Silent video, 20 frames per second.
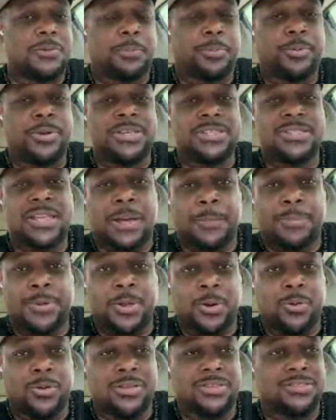the pre-snap
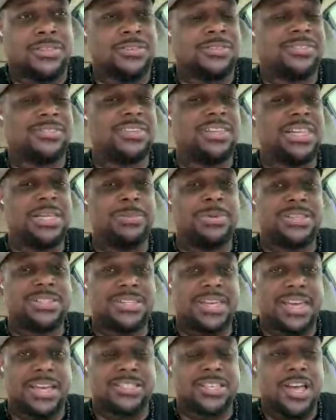penalties, the silly
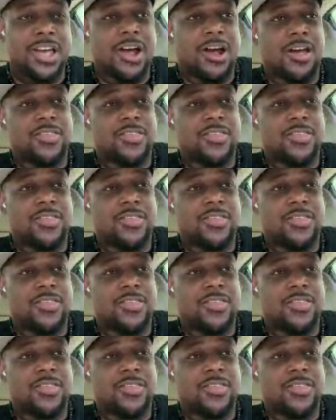mistakes?